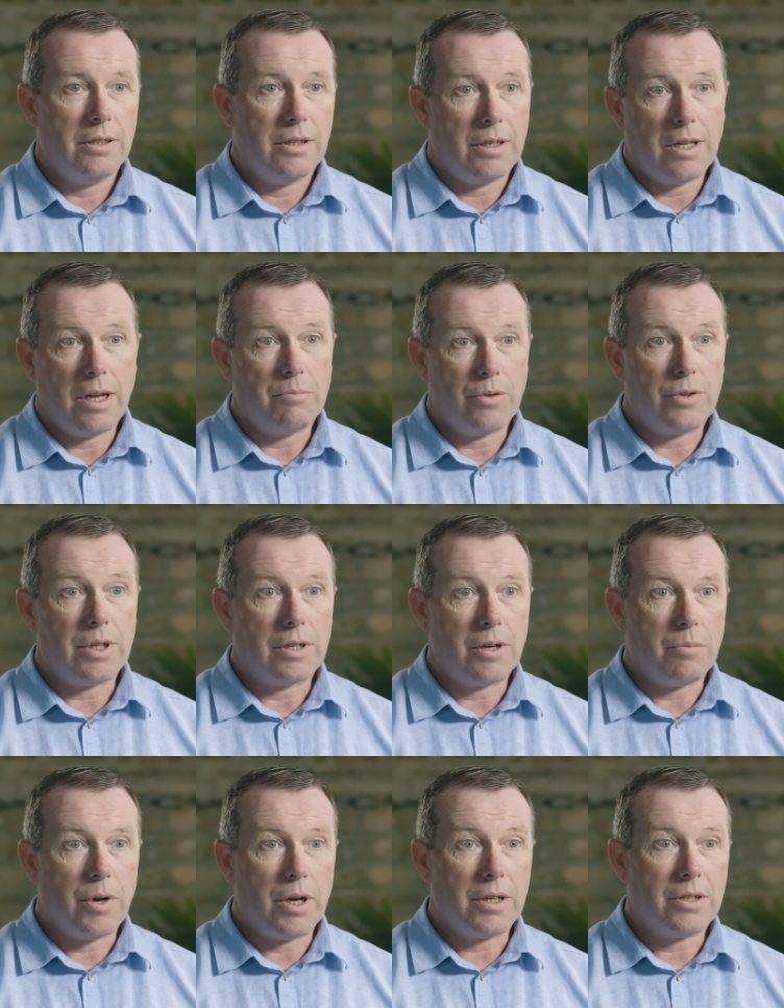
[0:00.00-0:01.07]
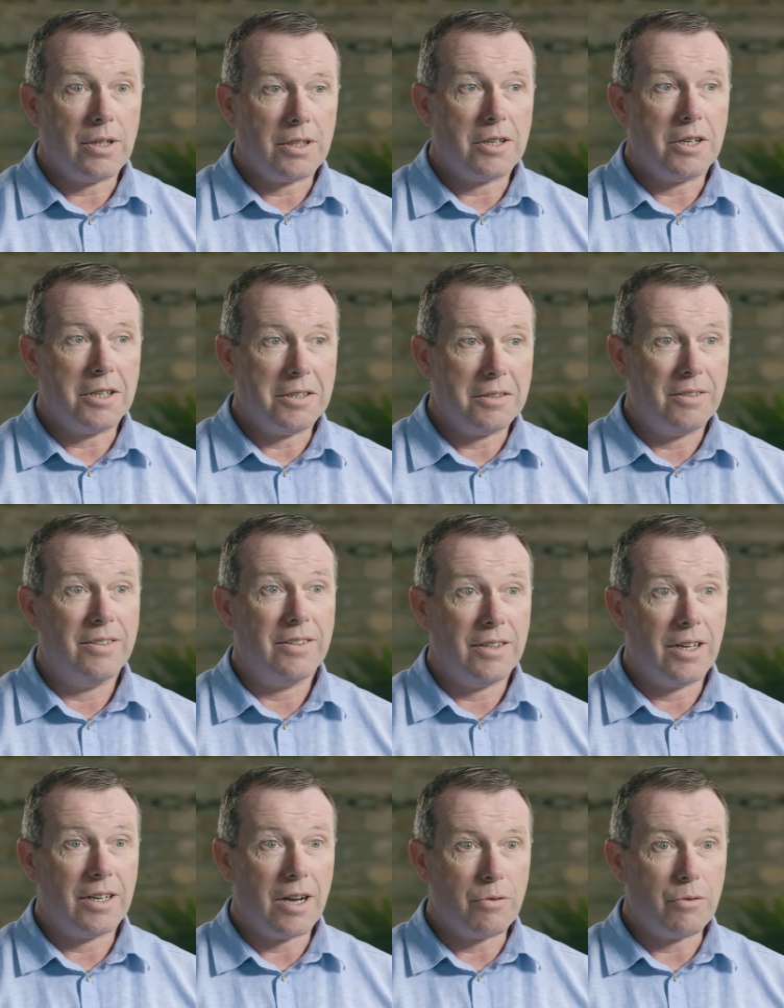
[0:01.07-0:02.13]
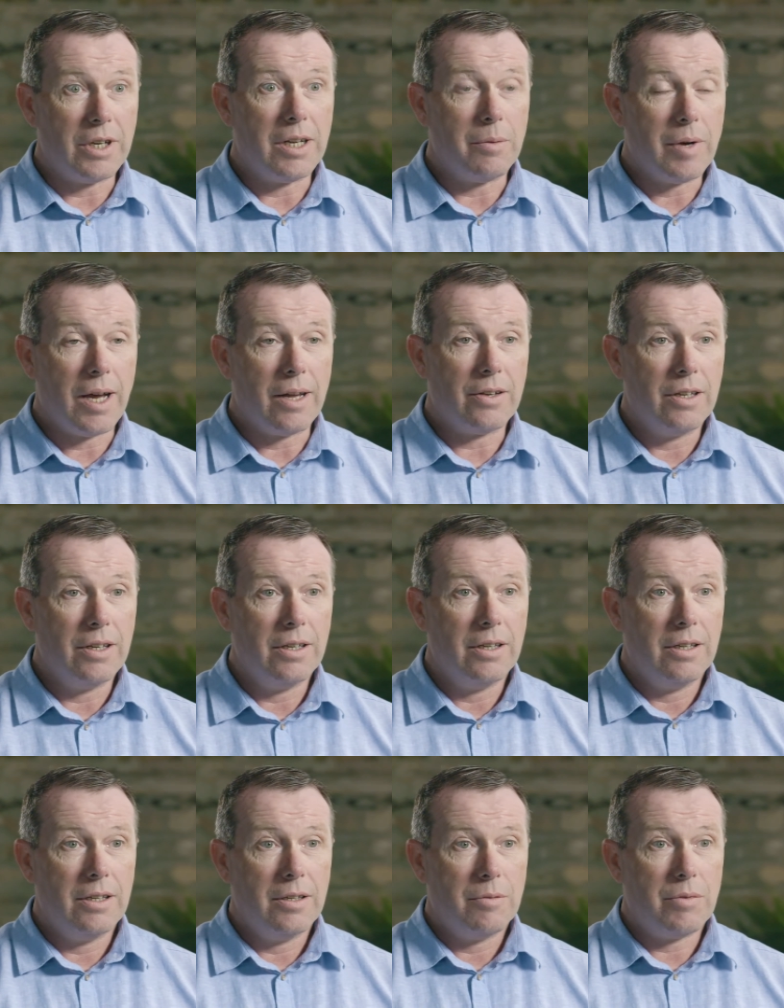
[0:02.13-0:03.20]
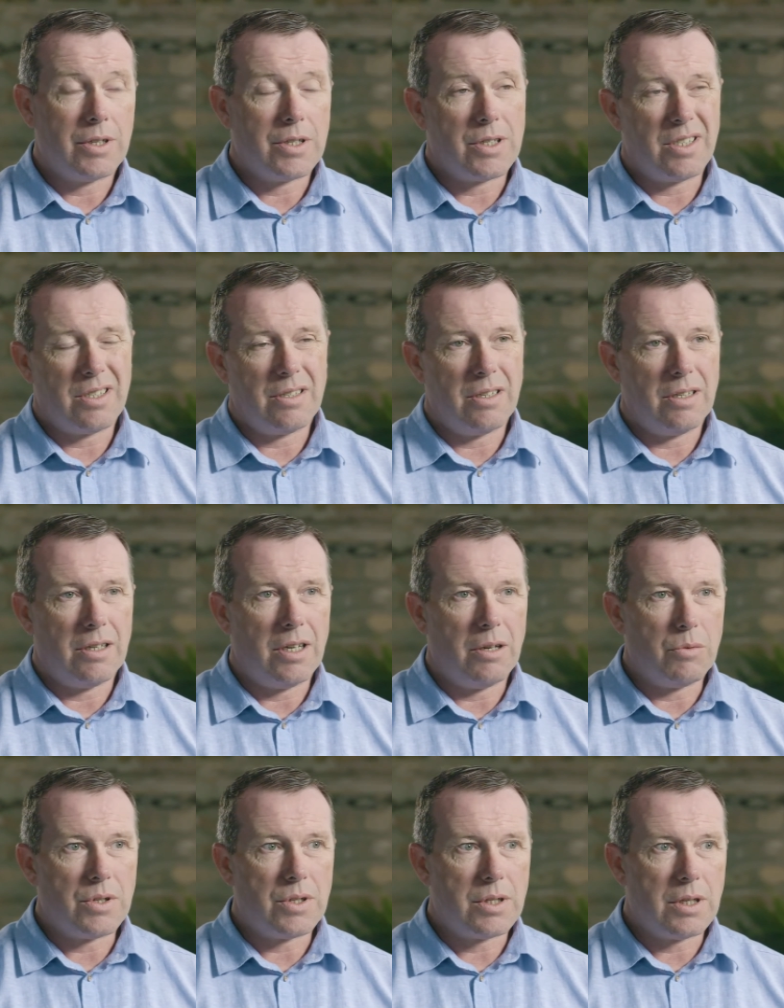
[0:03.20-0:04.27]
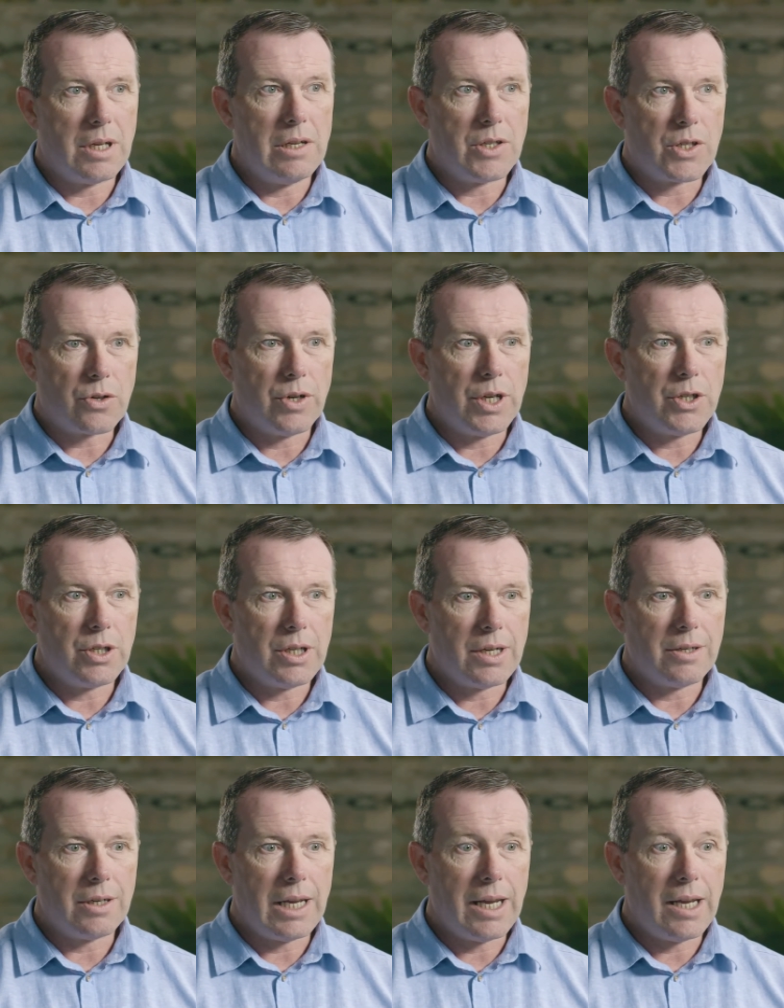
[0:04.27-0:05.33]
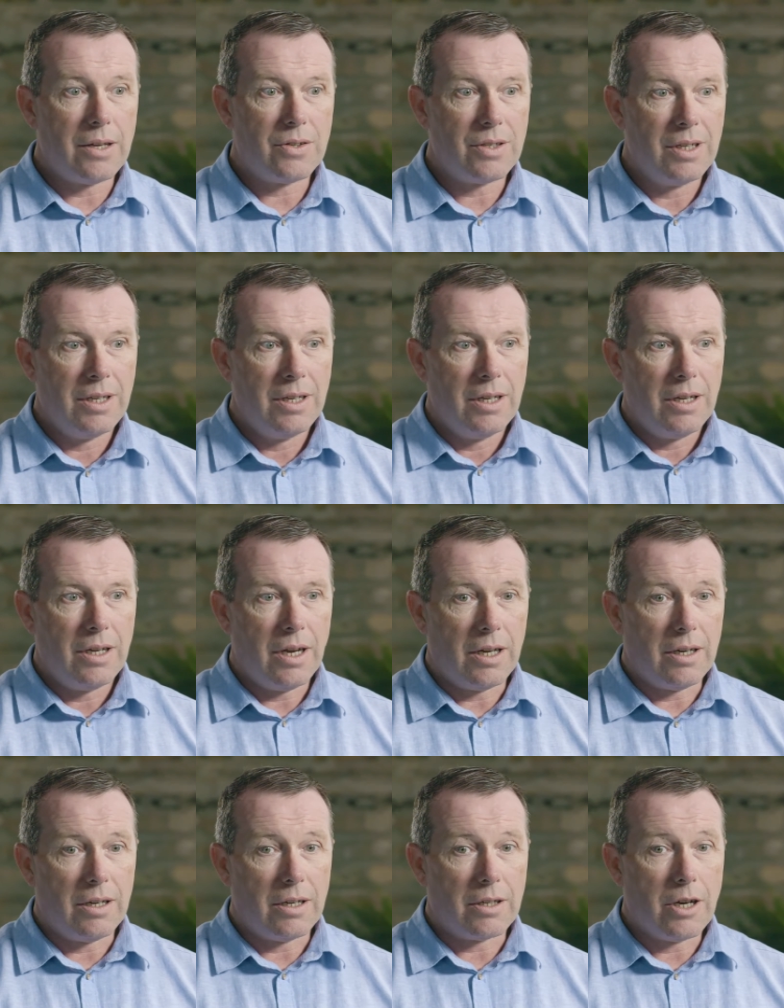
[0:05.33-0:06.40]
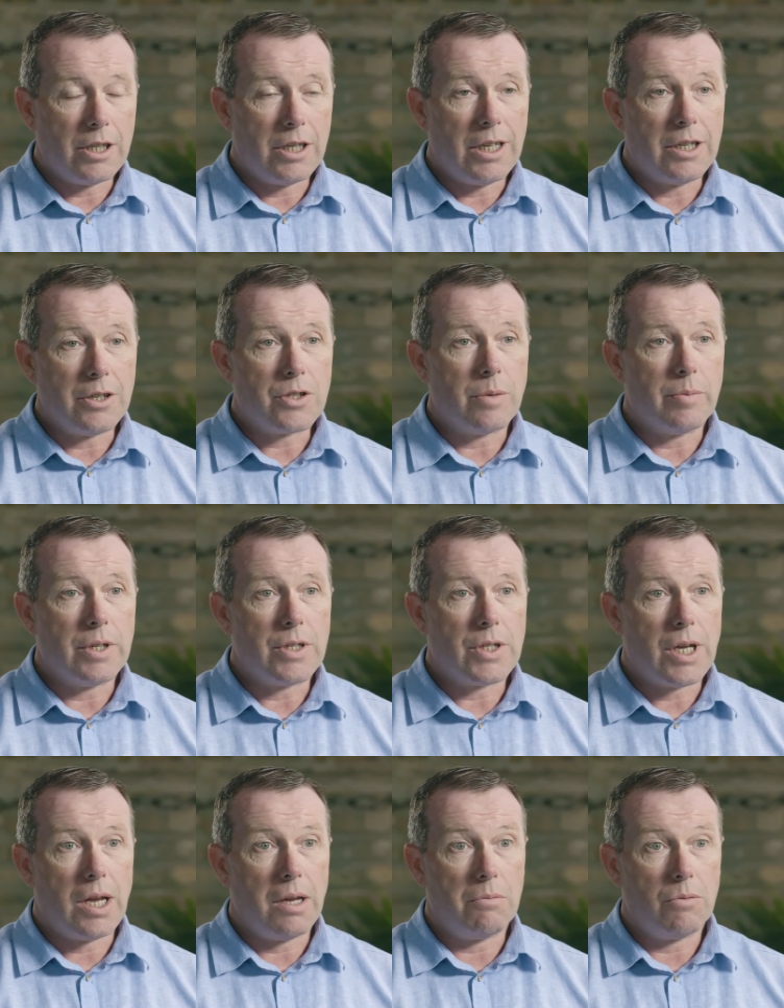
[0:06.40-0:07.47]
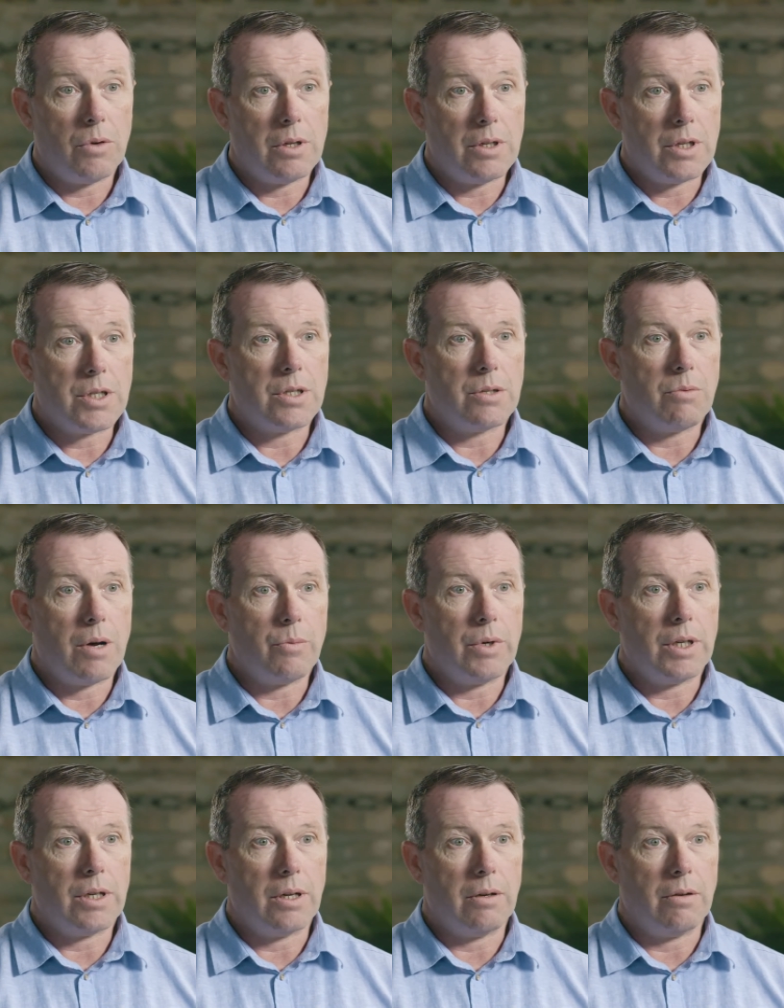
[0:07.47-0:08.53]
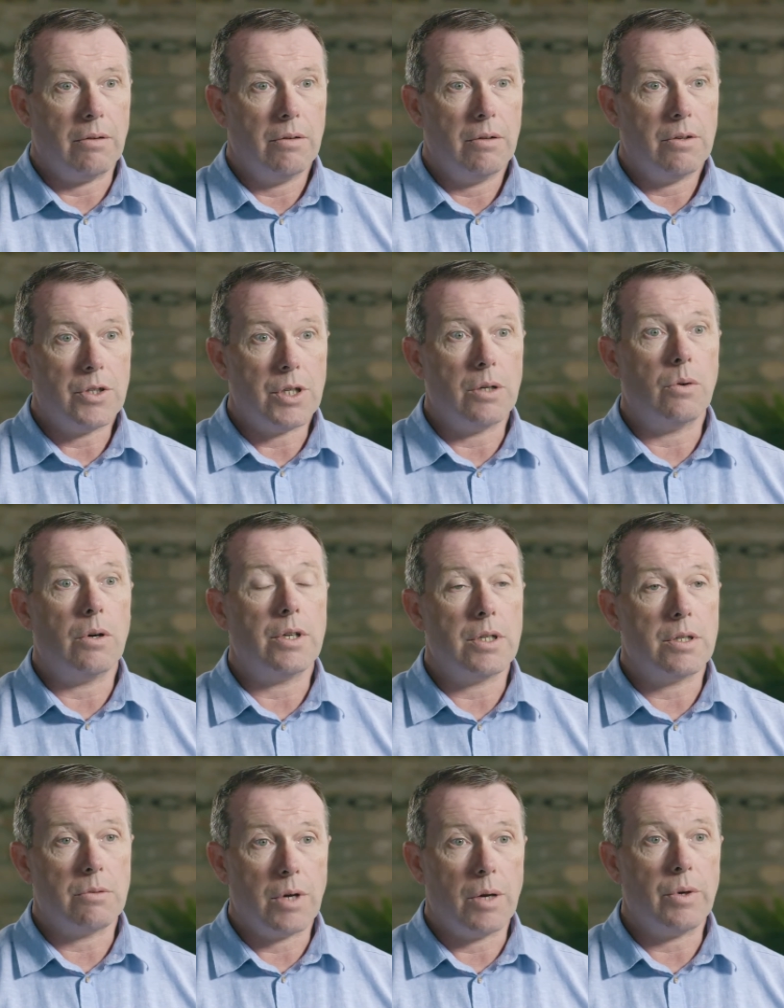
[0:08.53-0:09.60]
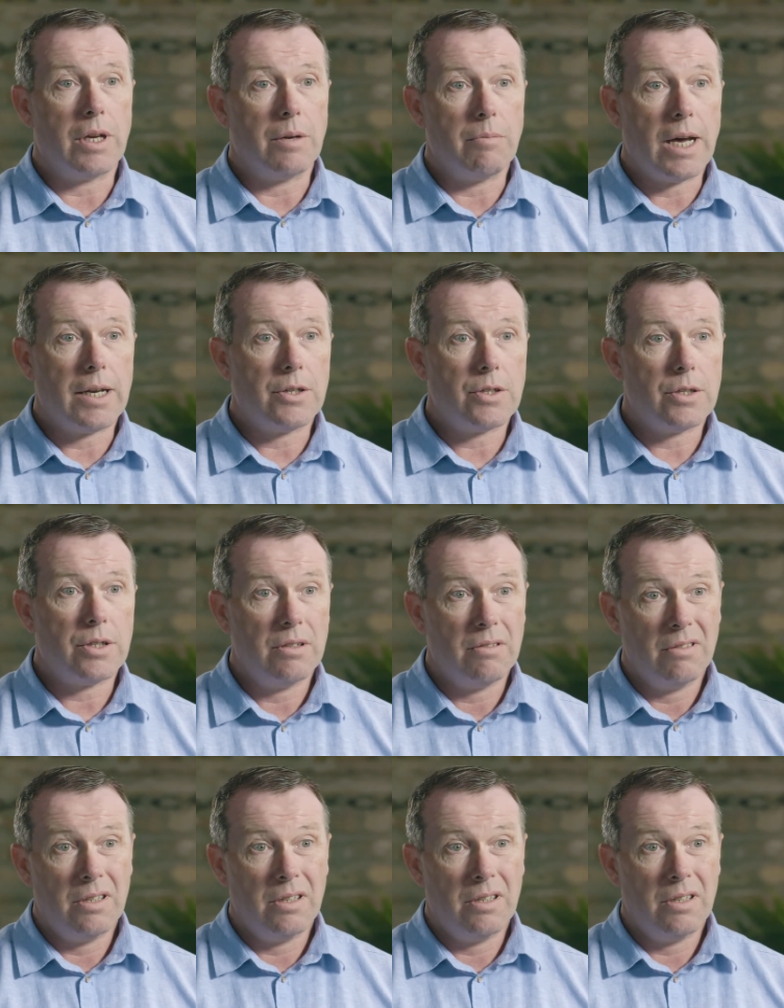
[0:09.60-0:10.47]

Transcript: At that particular point, I kind of I got really bad because it was still screeching at an eight. And I, I kind of needed somebody to say, well, this is what we can do or this is the way we can manage it.